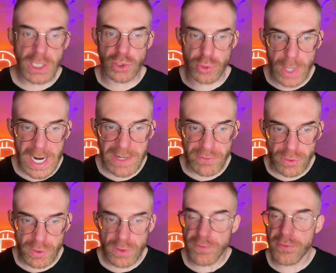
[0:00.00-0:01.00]

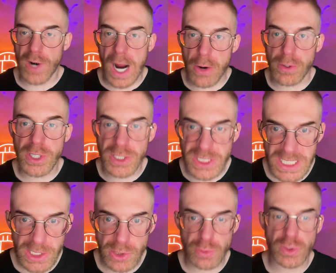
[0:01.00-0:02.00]
driver for our
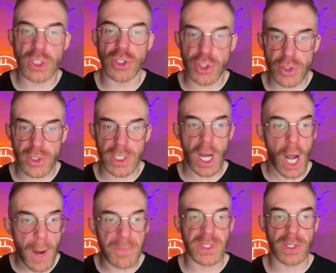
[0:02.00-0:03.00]
continued journey
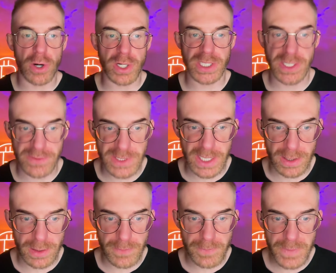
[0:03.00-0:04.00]
up the Kardashev
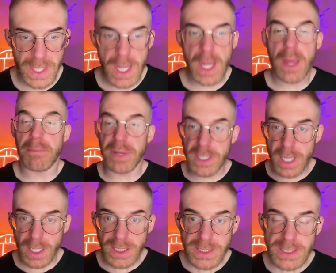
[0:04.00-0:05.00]
scale,
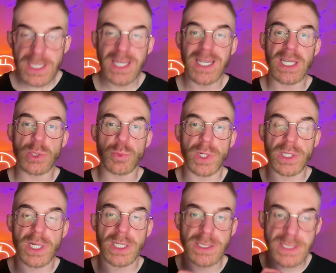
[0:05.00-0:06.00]
because it will
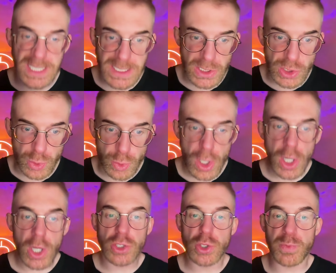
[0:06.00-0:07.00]
continue
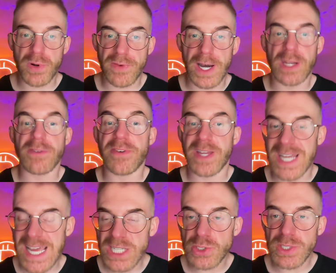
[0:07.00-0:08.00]
to provide a
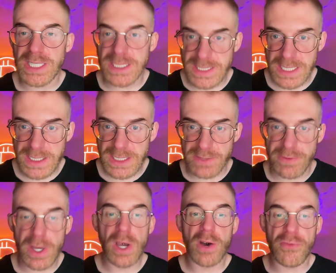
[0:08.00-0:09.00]
financial incentive
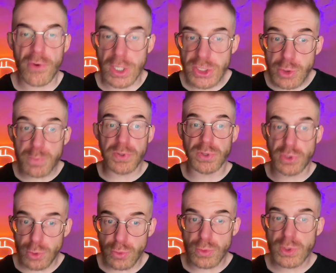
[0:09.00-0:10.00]
for us to
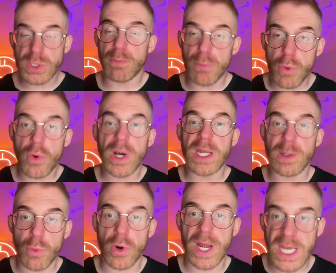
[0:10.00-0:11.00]
produce more and
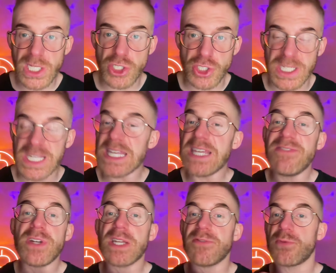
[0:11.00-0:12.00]
more energy,
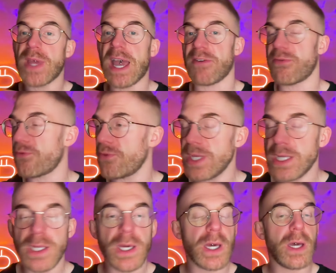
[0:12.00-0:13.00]
even if we have
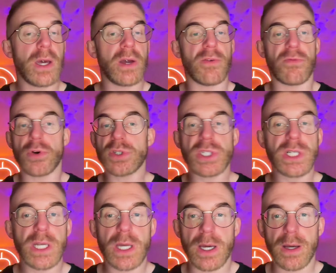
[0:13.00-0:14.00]
free,
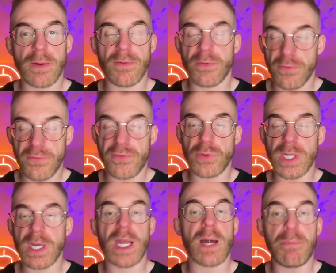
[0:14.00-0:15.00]
virtually uh, free
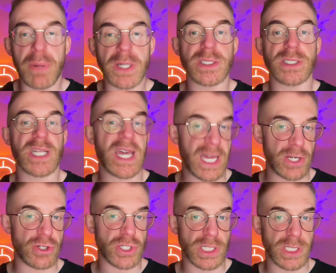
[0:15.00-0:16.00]
and abundant
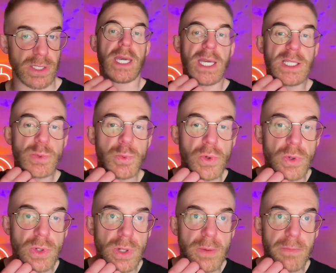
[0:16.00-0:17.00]
energy. It
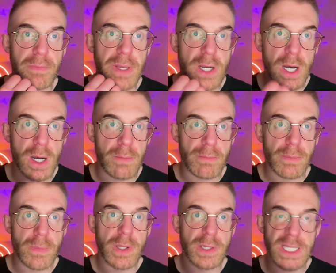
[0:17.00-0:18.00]
will become...
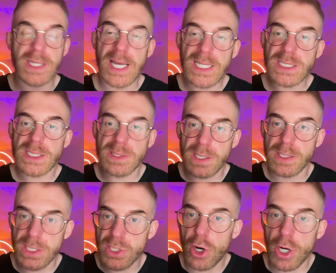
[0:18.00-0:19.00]
That that's the
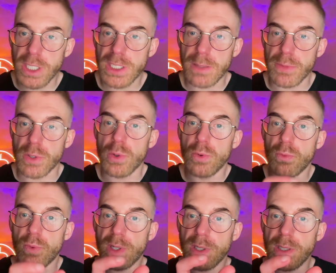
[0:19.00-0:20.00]
target number
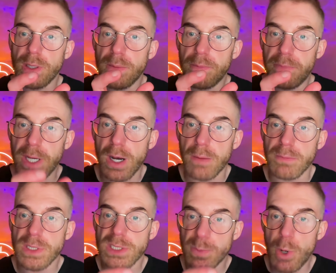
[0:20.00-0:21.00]
will become
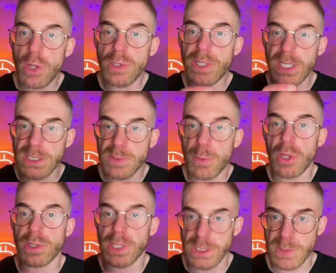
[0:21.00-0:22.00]
smaller and
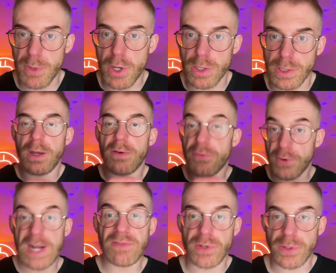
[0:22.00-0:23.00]
smaller and smaller
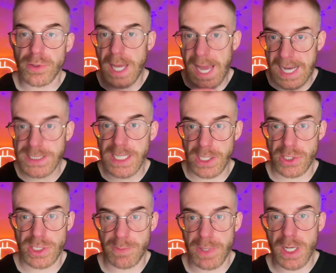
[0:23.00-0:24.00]
forever as
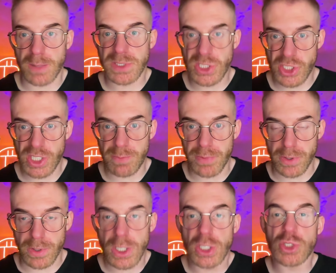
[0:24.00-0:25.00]
energy becomes cheaper.
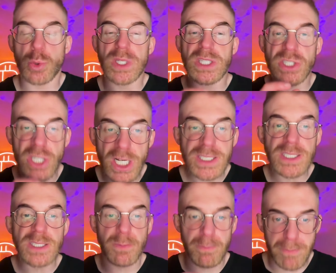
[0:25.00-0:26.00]
So it
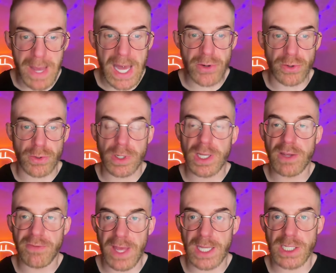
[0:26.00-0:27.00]
doesn't matter
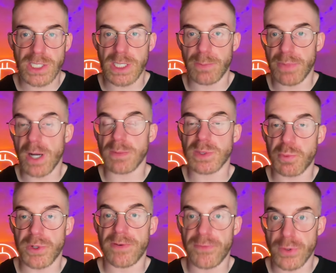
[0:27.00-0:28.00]
if energy becomes
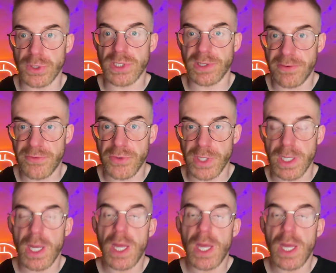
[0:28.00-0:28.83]
virtually free,